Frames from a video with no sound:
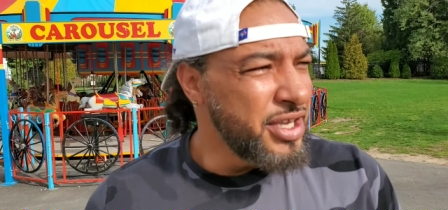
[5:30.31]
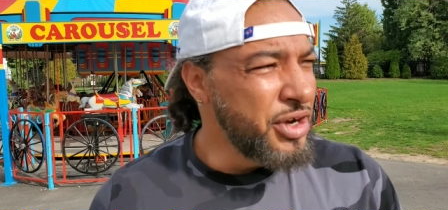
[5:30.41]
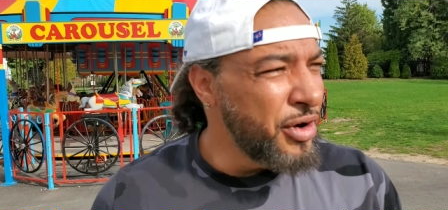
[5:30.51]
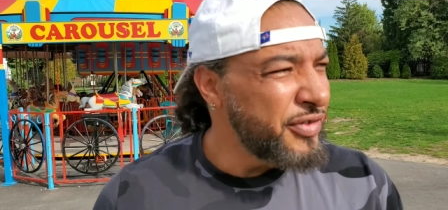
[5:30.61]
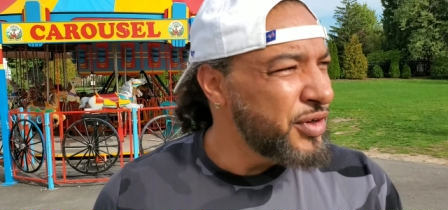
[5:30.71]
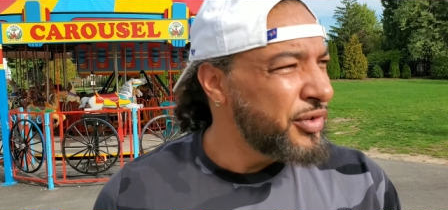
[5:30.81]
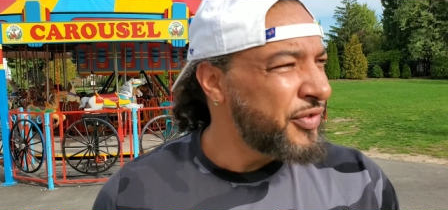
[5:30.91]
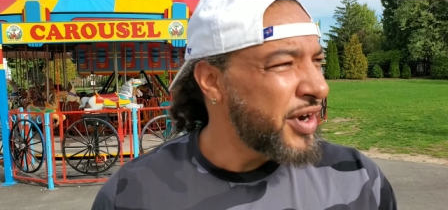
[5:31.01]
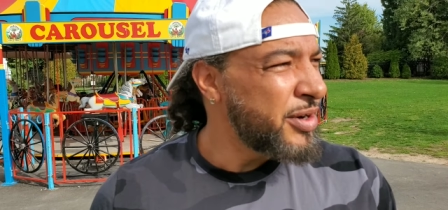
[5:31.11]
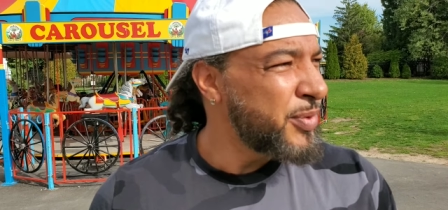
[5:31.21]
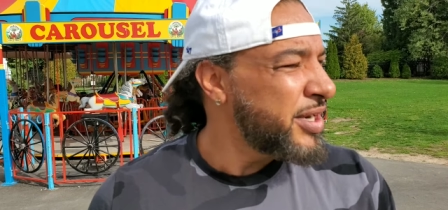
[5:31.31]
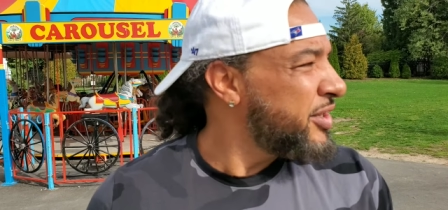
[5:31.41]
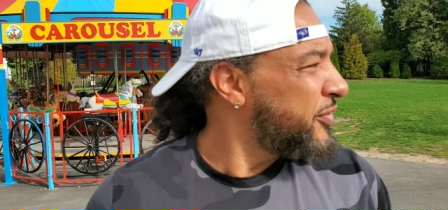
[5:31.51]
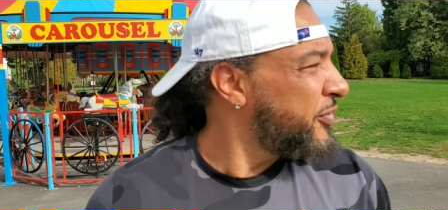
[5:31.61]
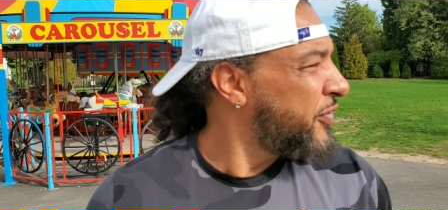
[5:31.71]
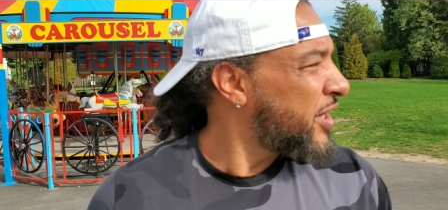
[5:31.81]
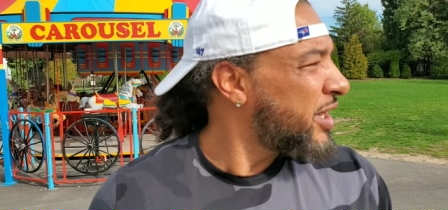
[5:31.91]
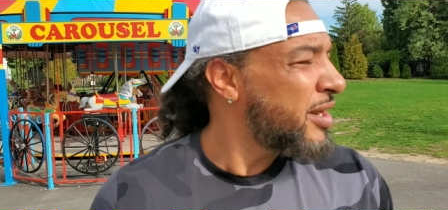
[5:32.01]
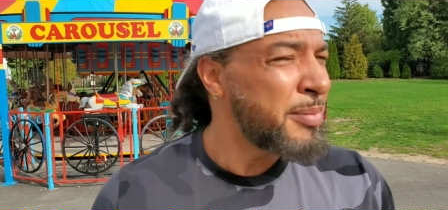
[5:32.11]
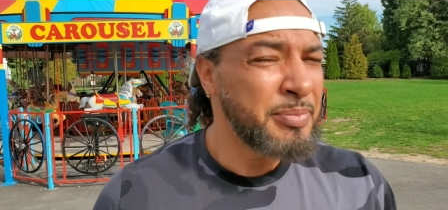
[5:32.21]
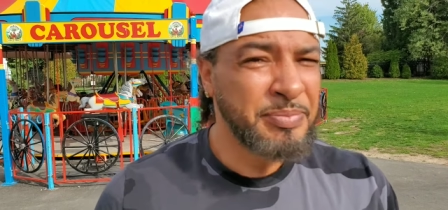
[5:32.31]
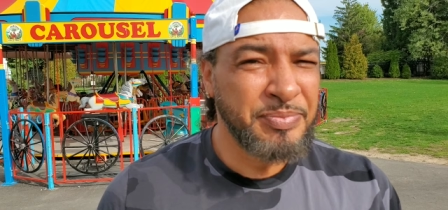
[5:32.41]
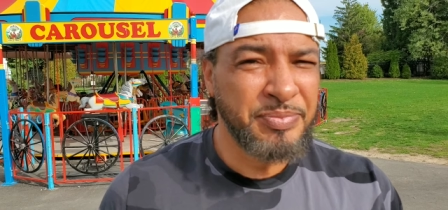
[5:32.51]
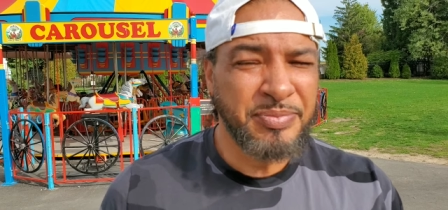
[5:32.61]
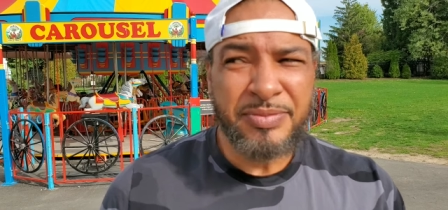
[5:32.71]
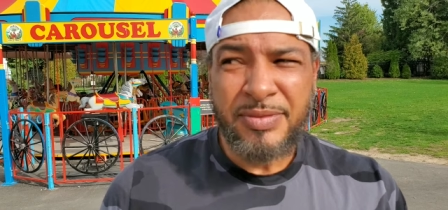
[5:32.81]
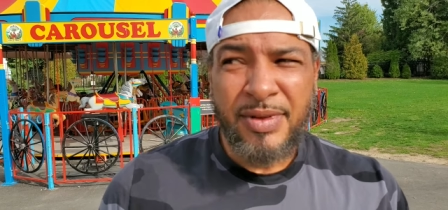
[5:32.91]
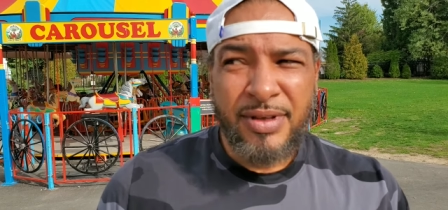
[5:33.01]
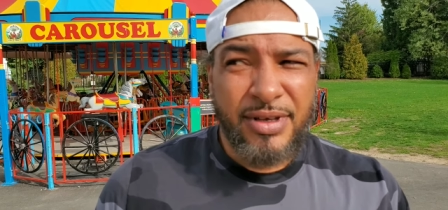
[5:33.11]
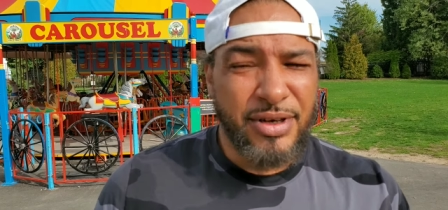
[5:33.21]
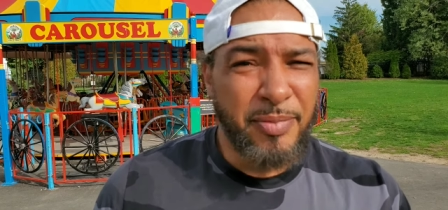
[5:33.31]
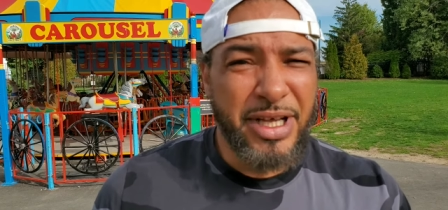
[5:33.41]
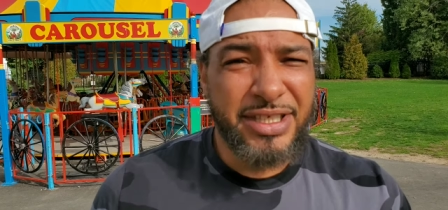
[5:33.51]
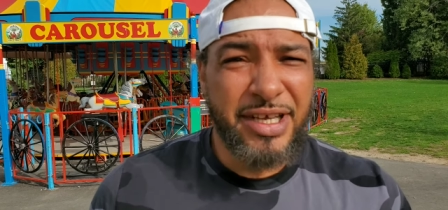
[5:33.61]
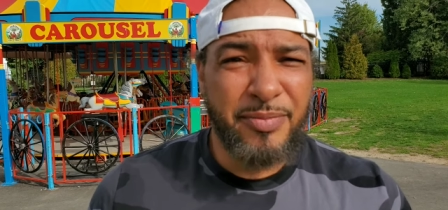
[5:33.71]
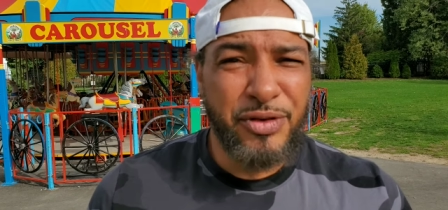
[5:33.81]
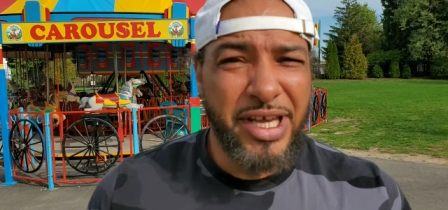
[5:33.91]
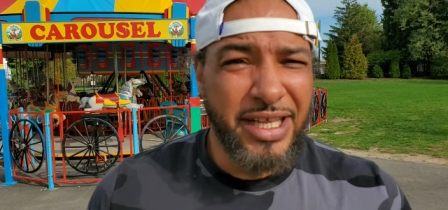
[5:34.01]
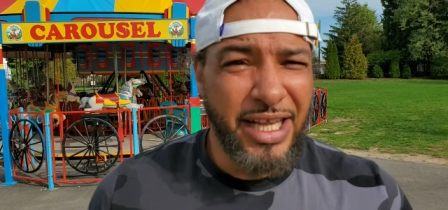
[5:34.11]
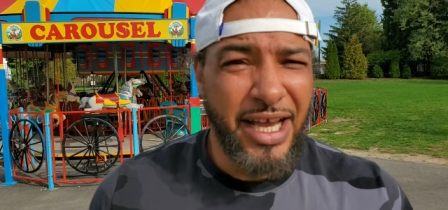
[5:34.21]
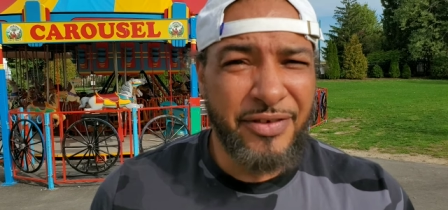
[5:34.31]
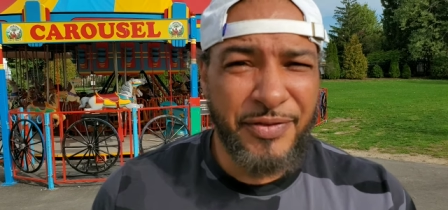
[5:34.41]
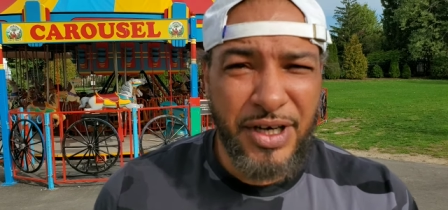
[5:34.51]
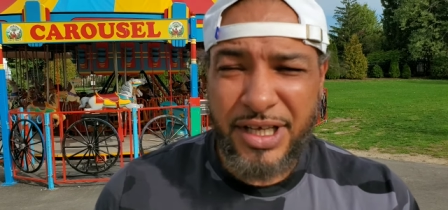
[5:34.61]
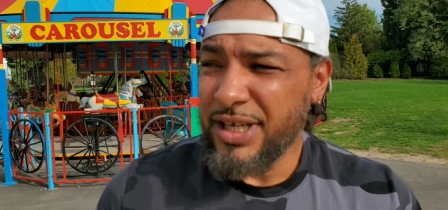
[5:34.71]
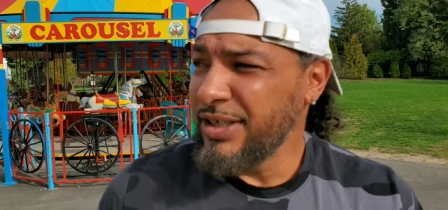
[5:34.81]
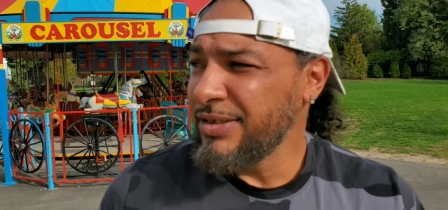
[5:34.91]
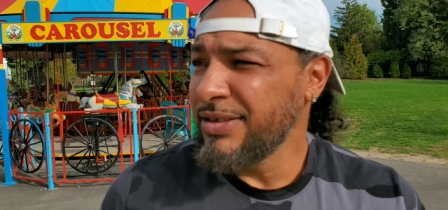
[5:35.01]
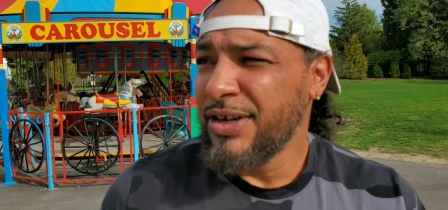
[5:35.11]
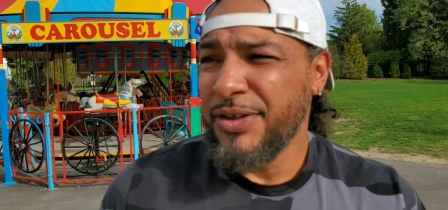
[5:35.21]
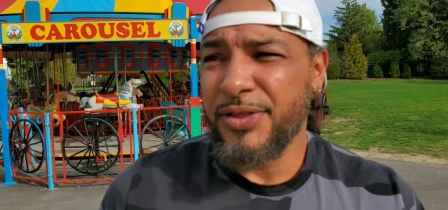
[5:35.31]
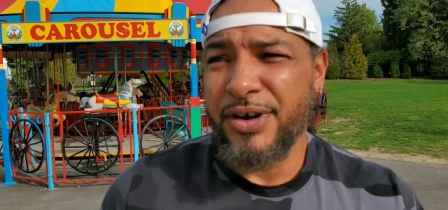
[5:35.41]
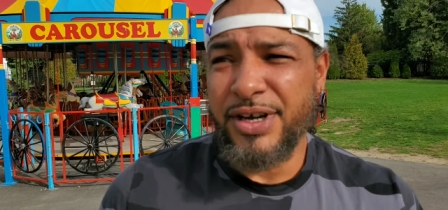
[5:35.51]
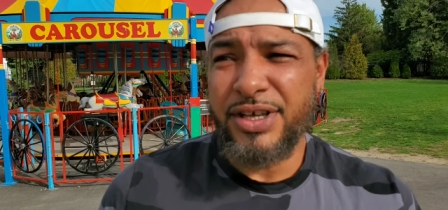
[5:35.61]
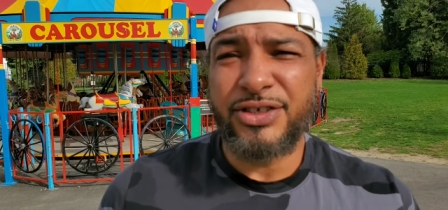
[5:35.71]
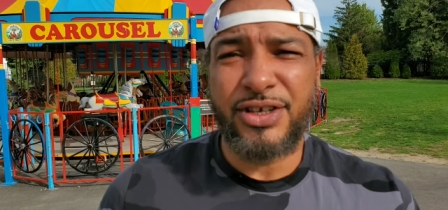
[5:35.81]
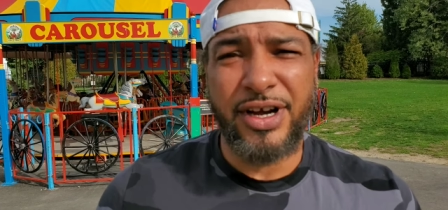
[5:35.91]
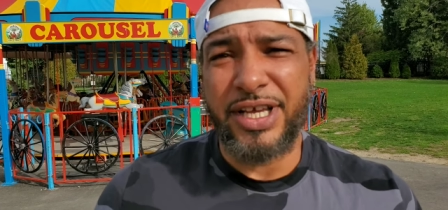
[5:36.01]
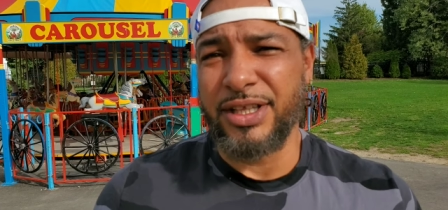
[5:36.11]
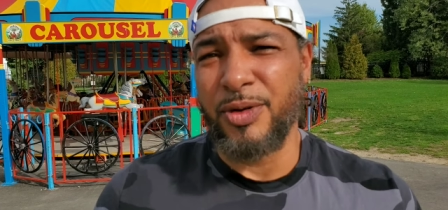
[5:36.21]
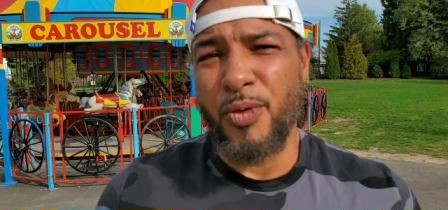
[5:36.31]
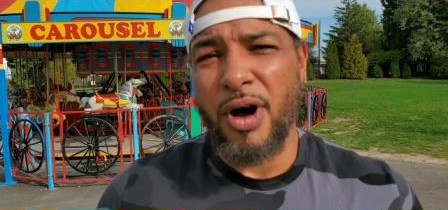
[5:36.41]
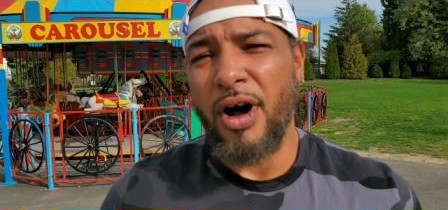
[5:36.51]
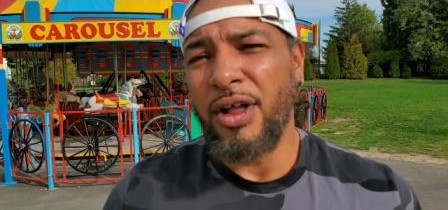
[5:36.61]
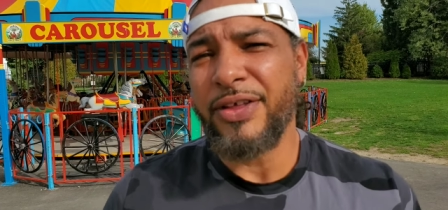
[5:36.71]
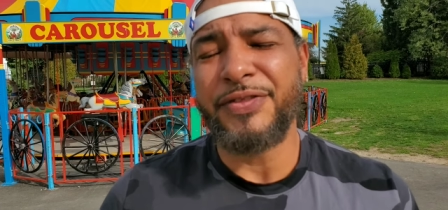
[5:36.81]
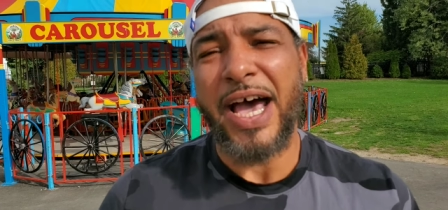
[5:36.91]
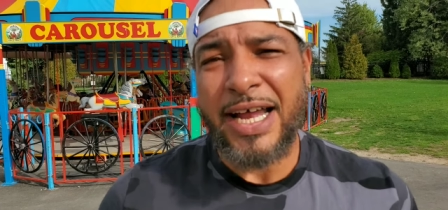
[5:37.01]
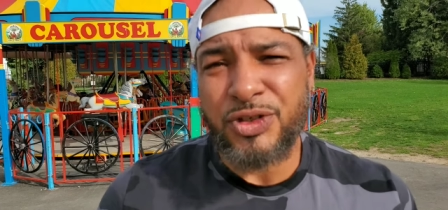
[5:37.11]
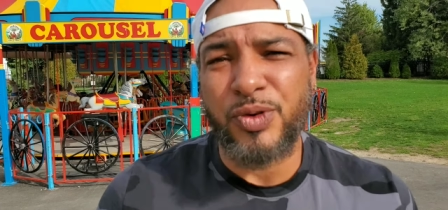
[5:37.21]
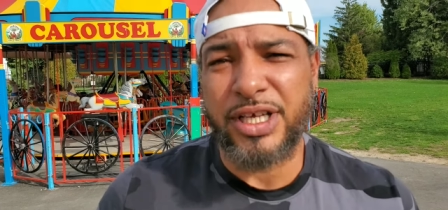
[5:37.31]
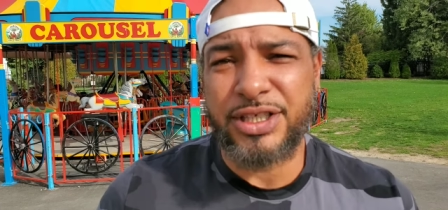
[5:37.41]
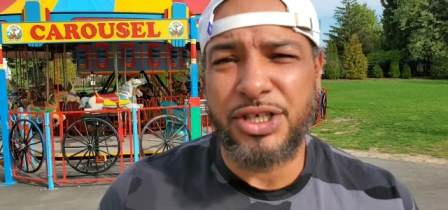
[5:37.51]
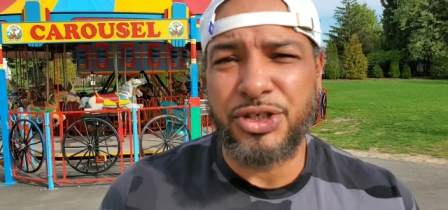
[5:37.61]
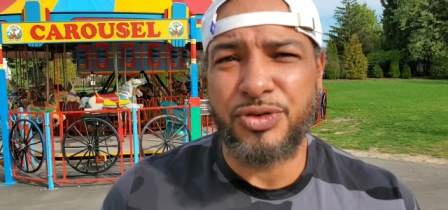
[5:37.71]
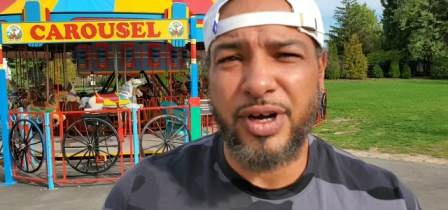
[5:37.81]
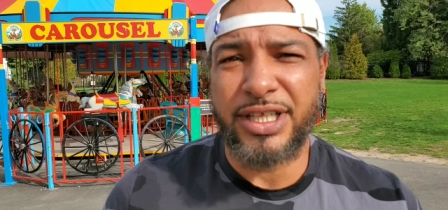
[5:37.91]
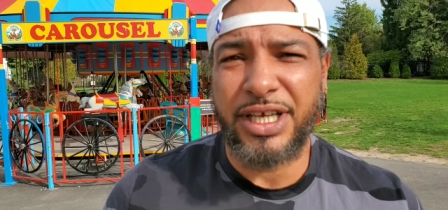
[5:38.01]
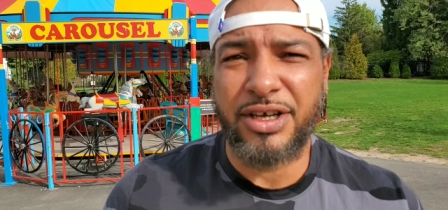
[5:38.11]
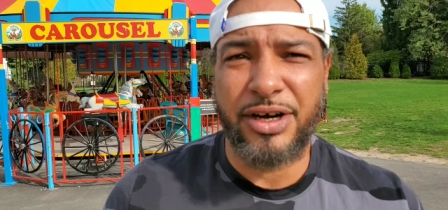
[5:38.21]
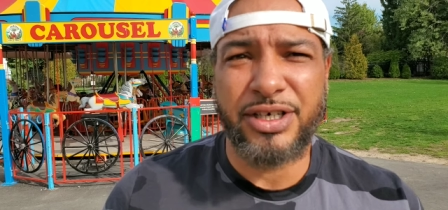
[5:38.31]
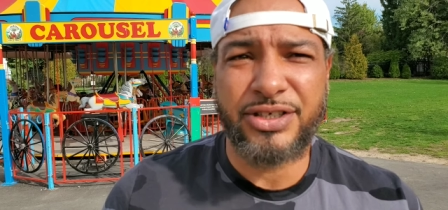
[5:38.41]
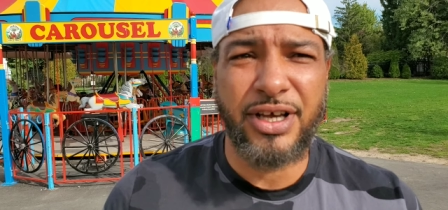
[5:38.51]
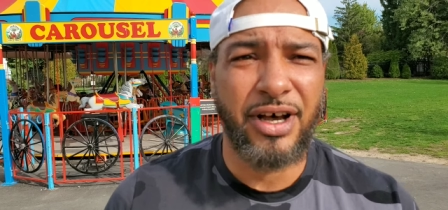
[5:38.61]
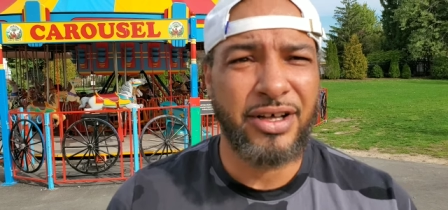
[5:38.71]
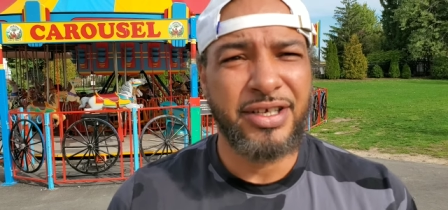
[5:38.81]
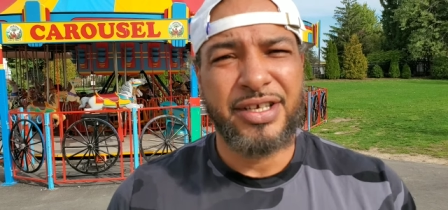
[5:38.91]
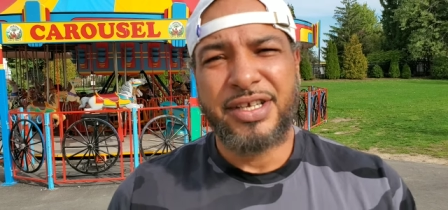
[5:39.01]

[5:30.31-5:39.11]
You know, if you don't find one, if you fuck up, you know, by the time you hit like fucking 30, you start hitting the wall, that's when I say you should ride the carousel.